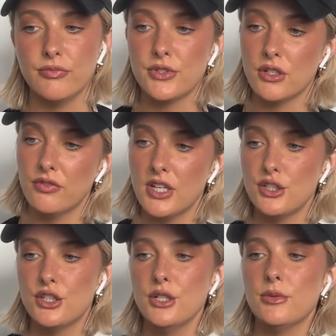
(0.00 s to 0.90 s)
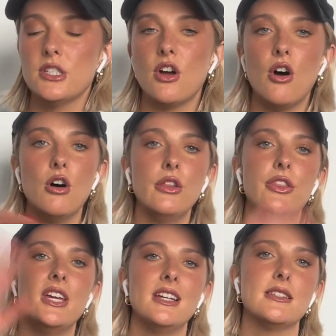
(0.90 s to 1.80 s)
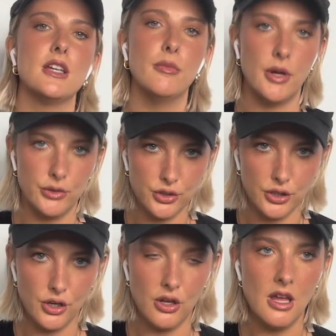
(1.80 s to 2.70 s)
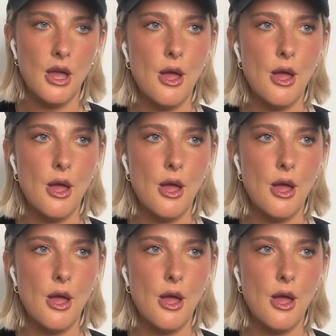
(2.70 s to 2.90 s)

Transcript: So phase 2 is all things emotional,